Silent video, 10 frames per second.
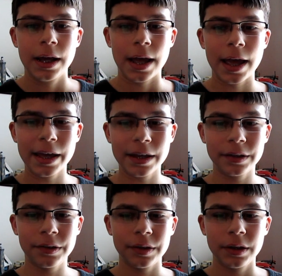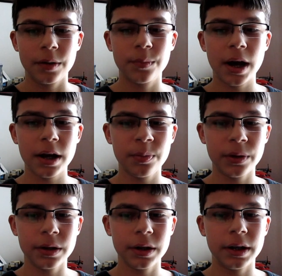And in my
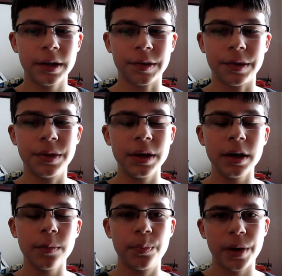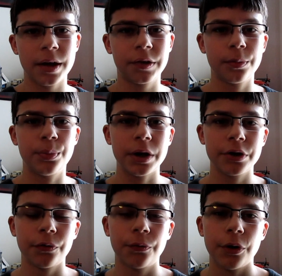opinion, it's the best
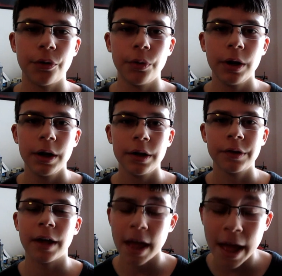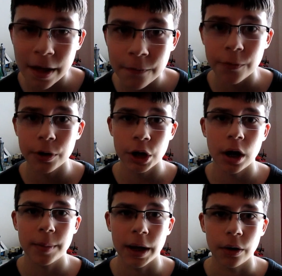budget phone to ever
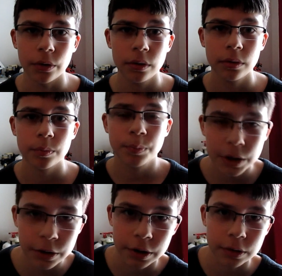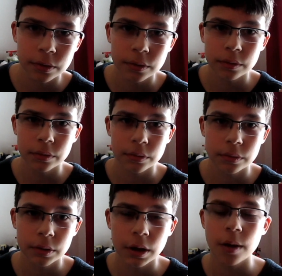come out. Period.
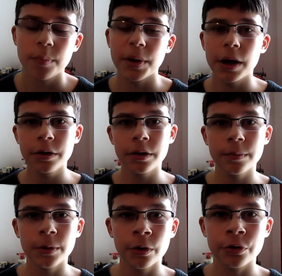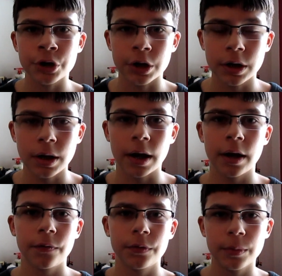Better than the Moto G. I
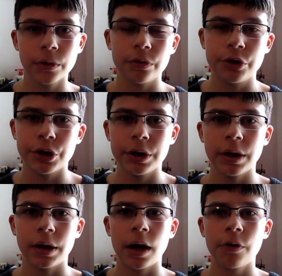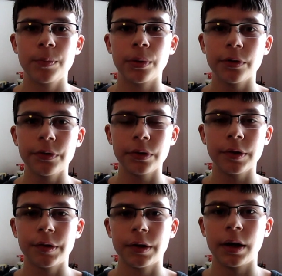have the Moto G, and I would personally
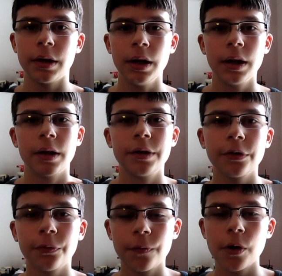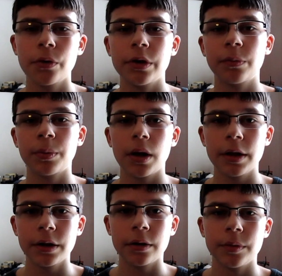say that this phone is
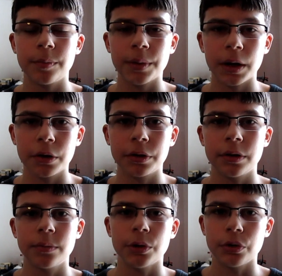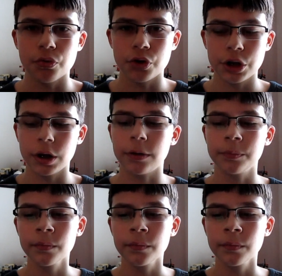probably going to be better than the Moto G.